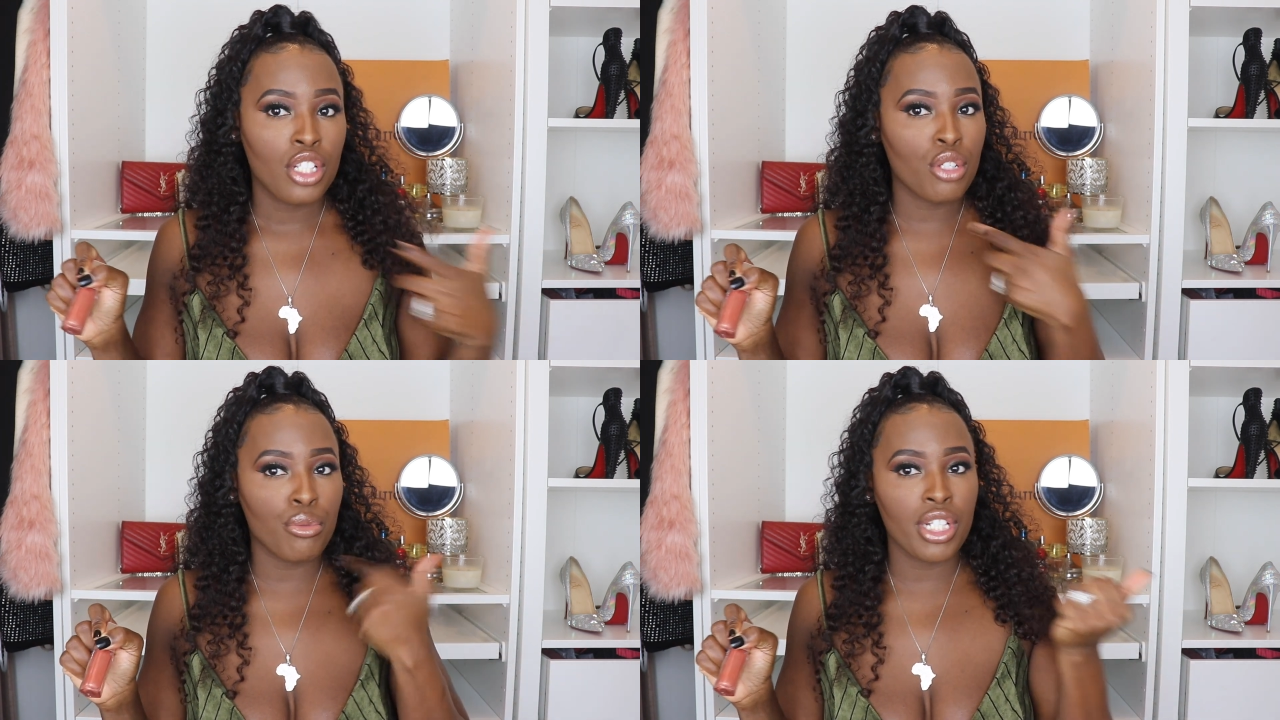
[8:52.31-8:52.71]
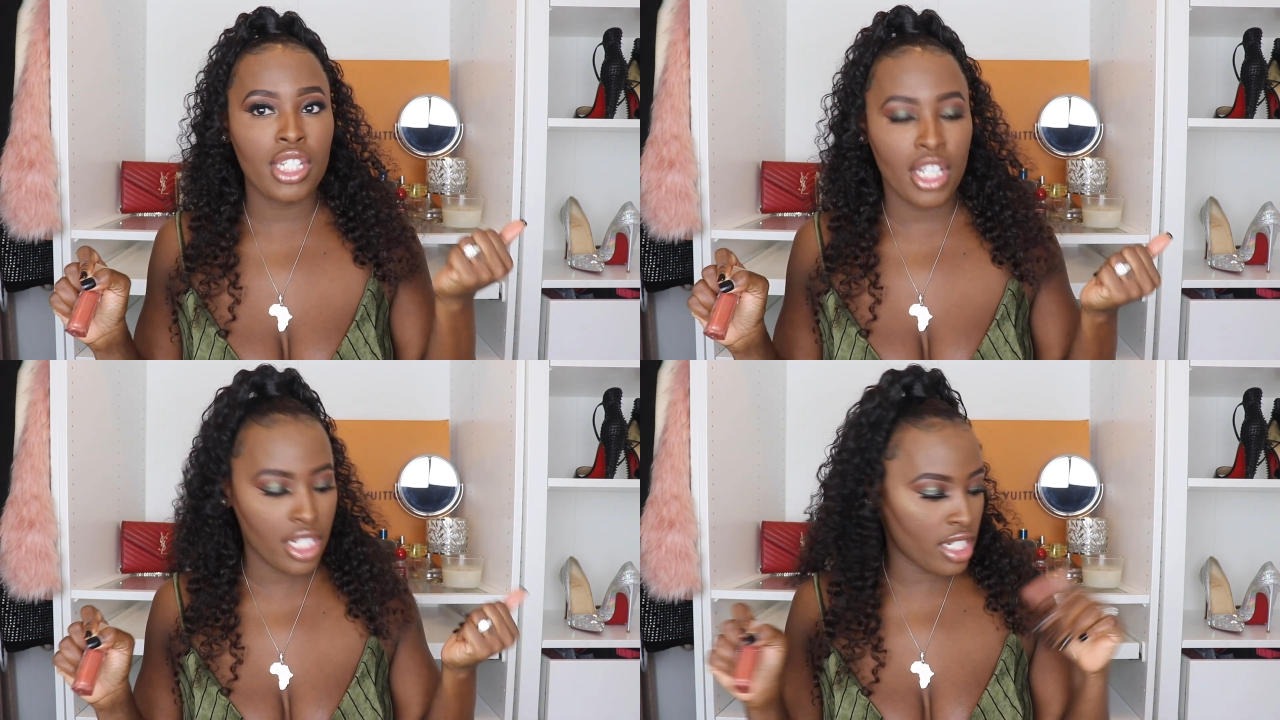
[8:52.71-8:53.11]
to
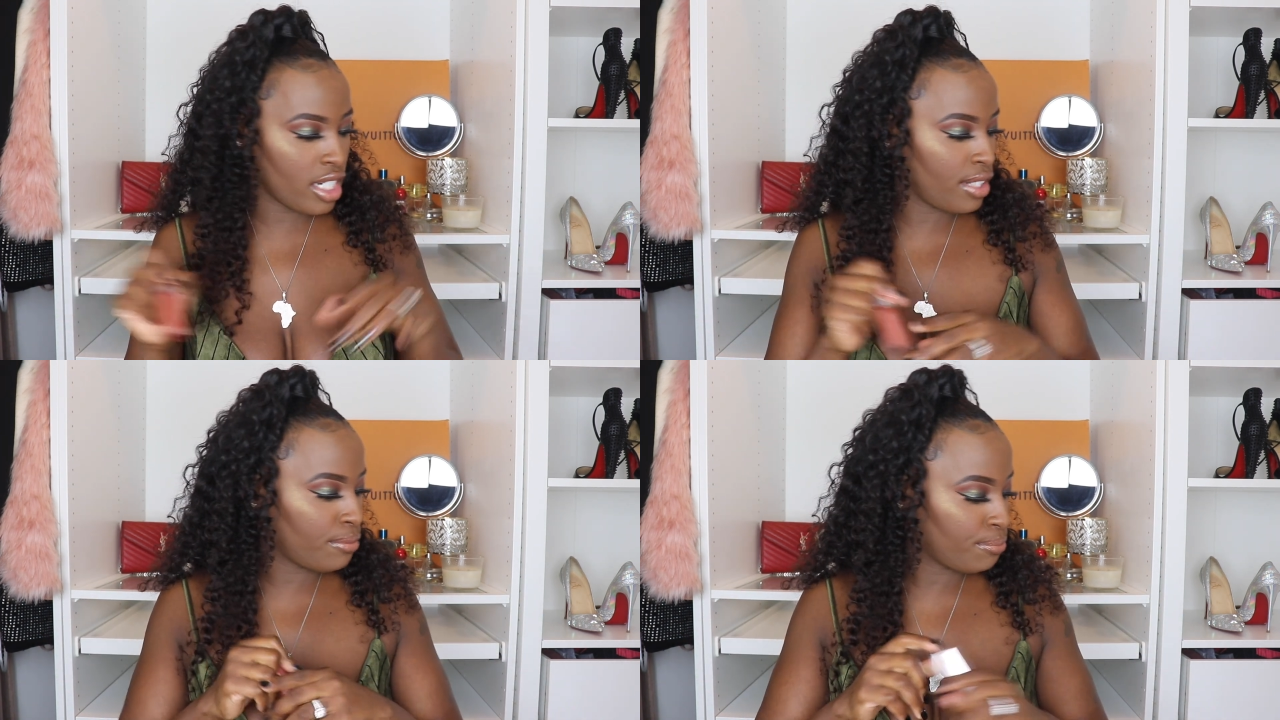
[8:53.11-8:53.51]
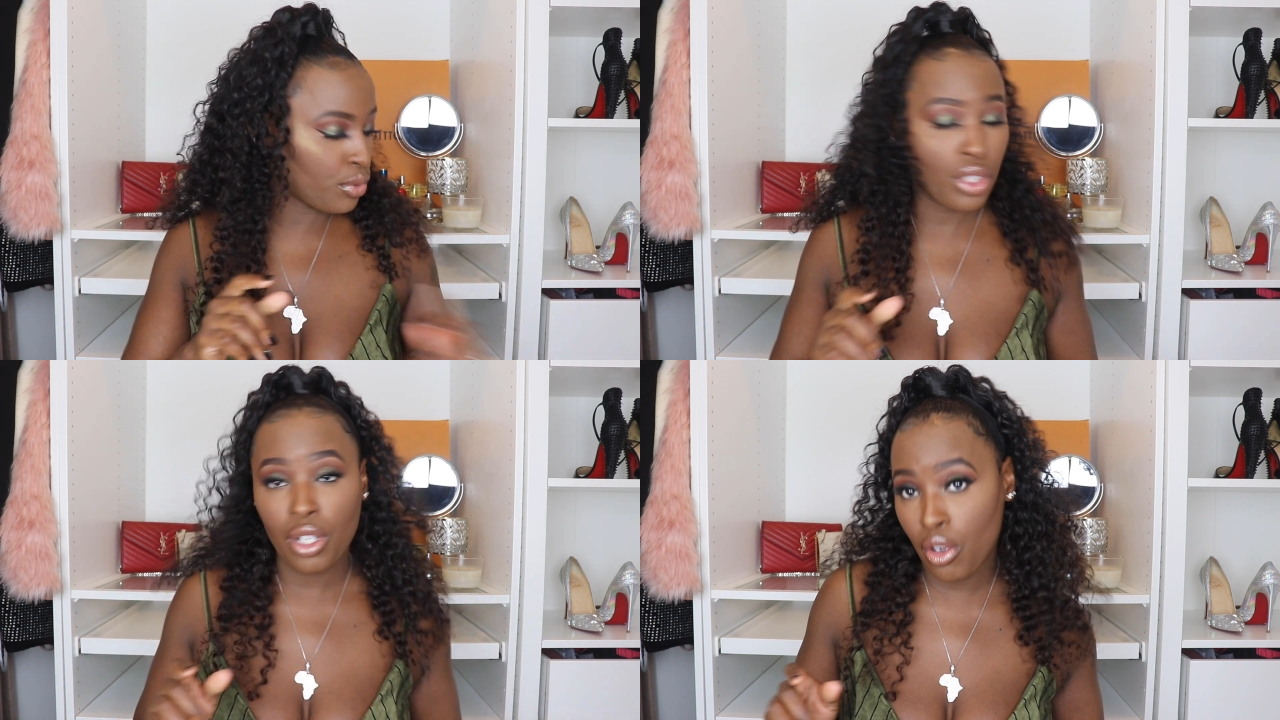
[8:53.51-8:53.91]
retouch it,
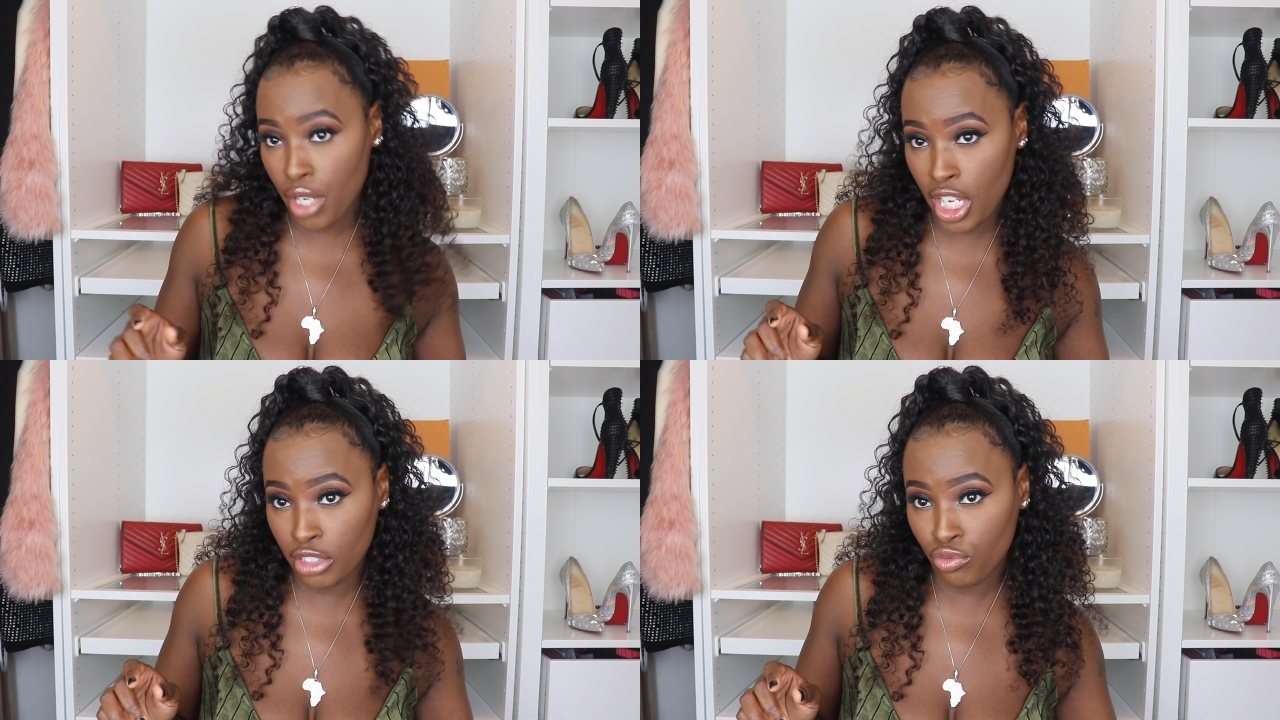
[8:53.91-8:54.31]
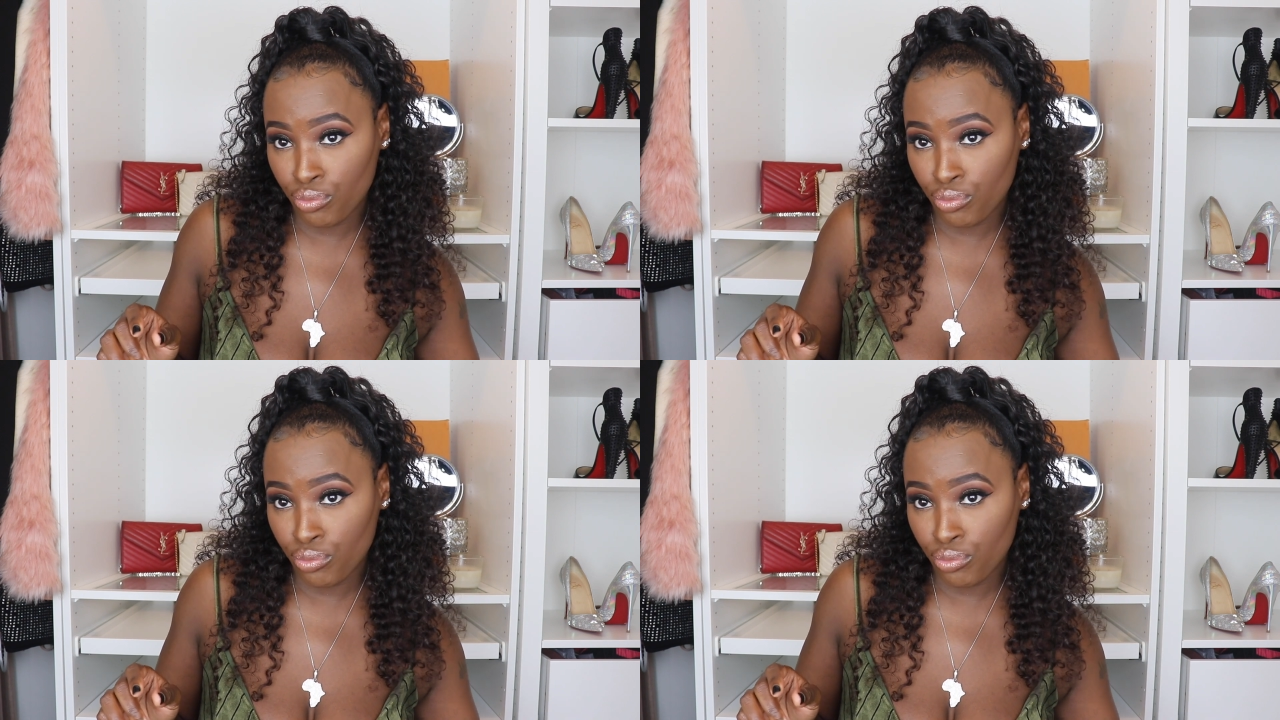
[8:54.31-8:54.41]
okay?